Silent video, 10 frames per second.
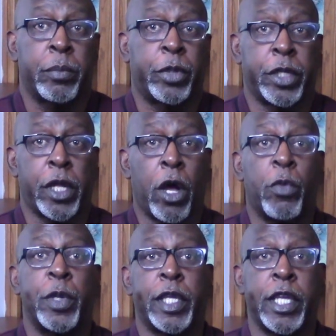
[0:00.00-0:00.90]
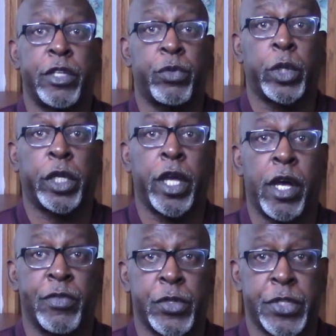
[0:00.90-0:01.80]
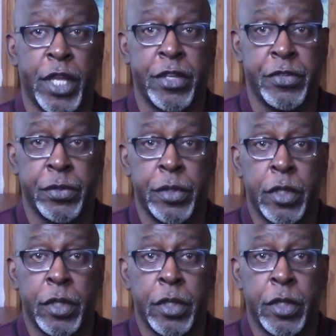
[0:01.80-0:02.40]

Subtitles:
but it all begins with a conversation.